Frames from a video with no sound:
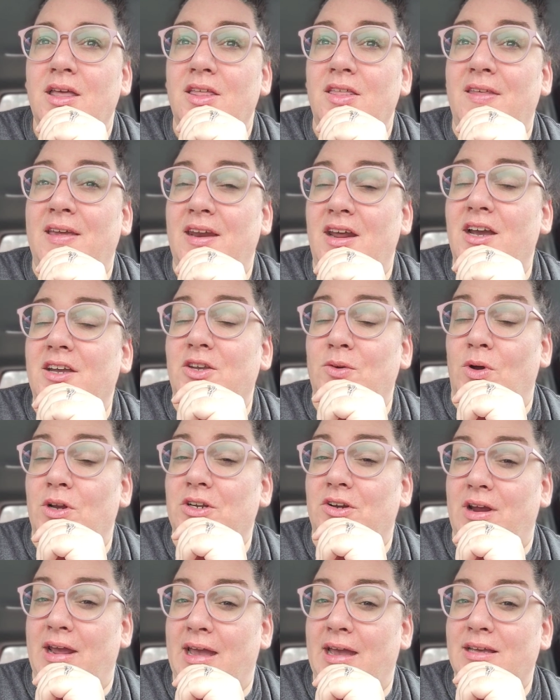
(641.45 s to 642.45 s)
They knock you on
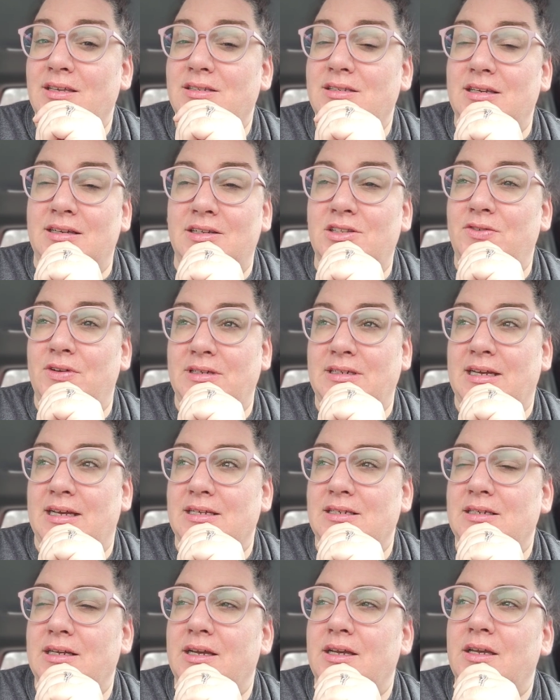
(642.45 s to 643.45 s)
your ass and it's
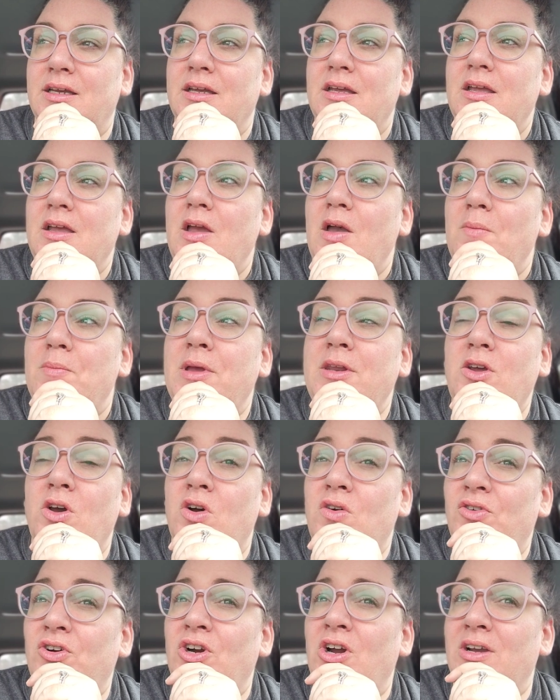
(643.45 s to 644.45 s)
fantastic. But
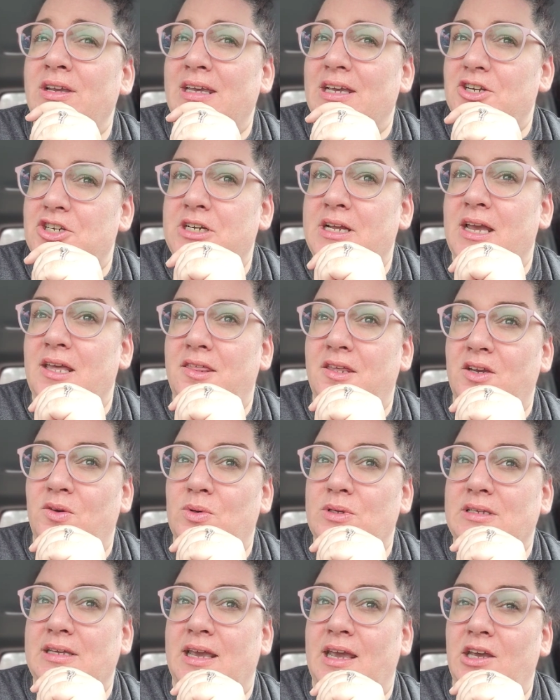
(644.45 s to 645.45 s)
overall yesterday I think
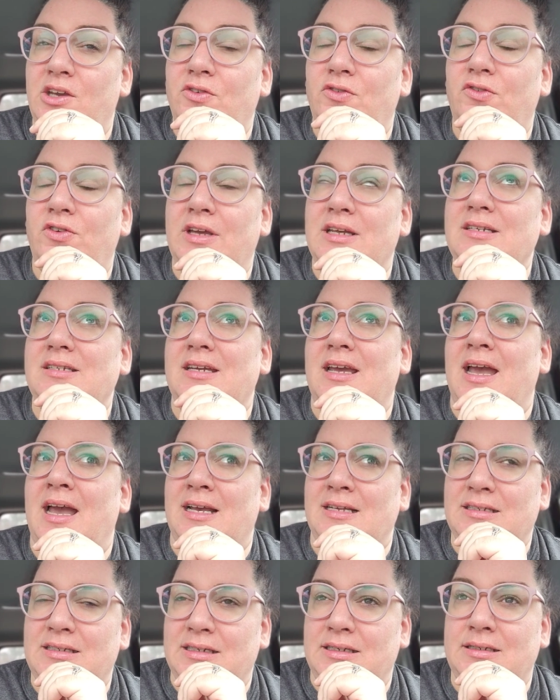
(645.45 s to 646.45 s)
was a
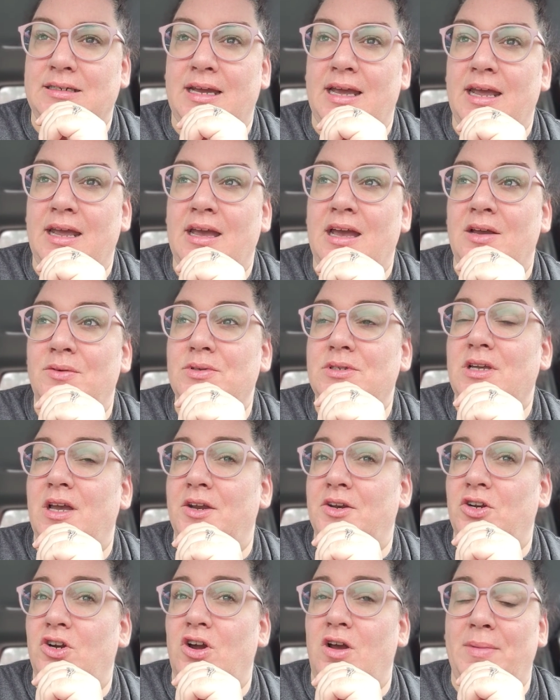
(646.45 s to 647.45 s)
fantastic day. I was
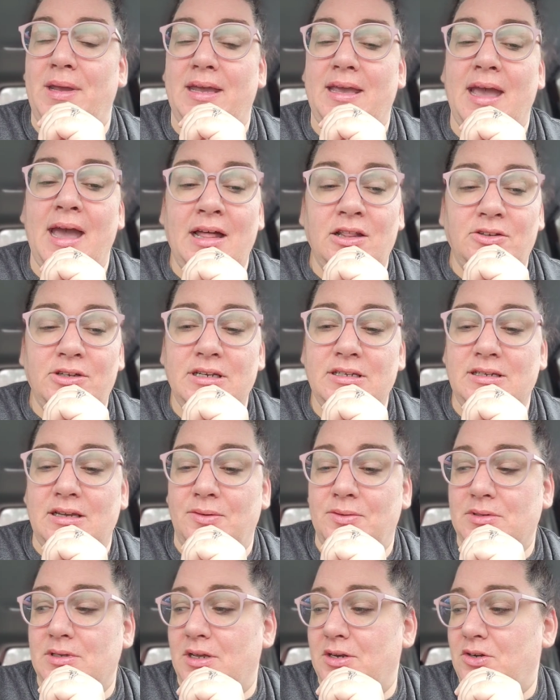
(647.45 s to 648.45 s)
under on my calories. I
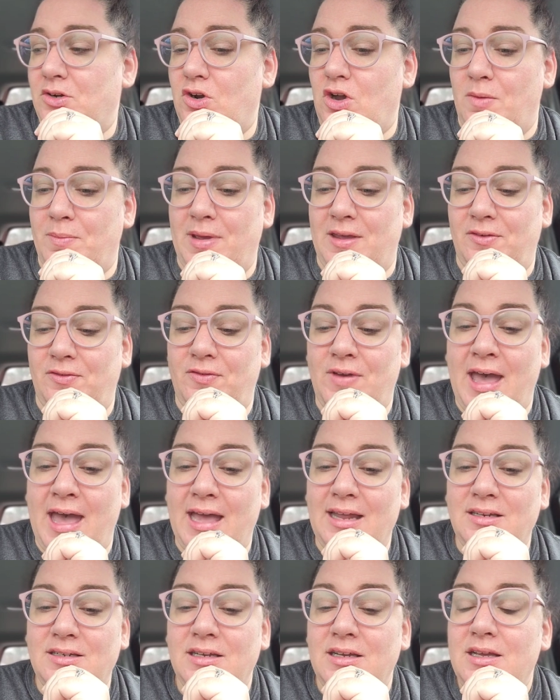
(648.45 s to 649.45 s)
was under on my
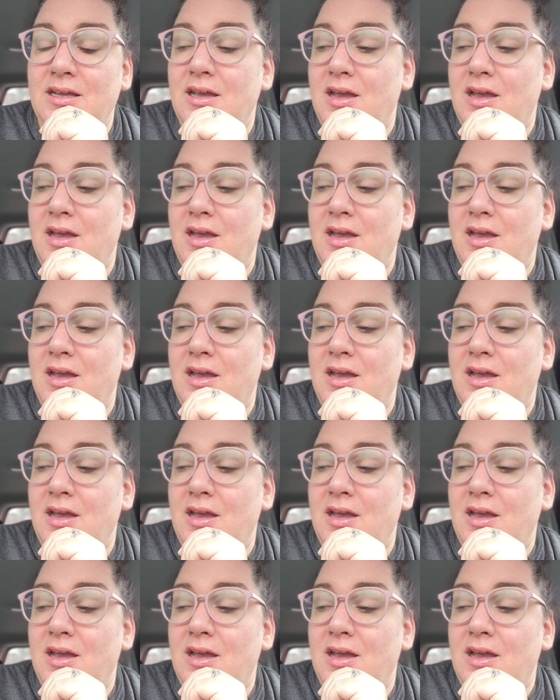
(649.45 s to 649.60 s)
fat.